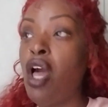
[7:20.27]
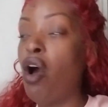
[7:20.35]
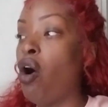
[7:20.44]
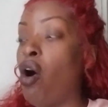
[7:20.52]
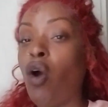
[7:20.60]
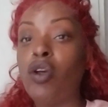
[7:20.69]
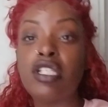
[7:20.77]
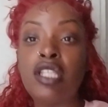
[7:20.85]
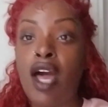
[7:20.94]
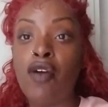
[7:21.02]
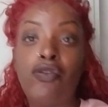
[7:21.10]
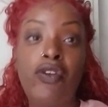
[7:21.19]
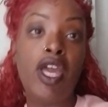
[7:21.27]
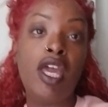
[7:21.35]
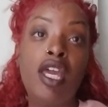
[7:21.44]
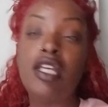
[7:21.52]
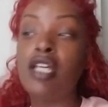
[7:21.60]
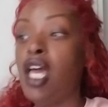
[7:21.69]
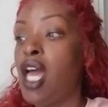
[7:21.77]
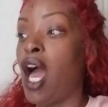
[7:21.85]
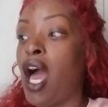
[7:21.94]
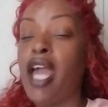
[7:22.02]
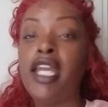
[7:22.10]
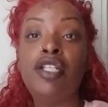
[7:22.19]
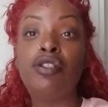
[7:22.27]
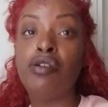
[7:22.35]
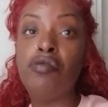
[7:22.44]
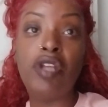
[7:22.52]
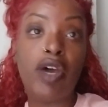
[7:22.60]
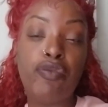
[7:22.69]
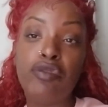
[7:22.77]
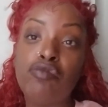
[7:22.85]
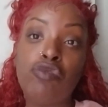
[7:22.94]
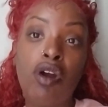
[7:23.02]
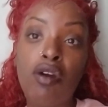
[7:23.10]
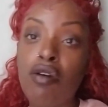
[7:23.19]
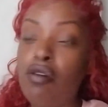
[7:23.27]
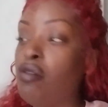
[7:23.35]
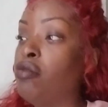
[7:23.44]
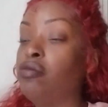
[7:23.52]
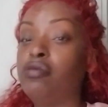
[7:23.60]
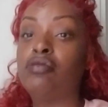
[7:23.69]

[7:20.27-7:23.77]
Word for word: Oh, it's not fair. I ain't do nothing wrong.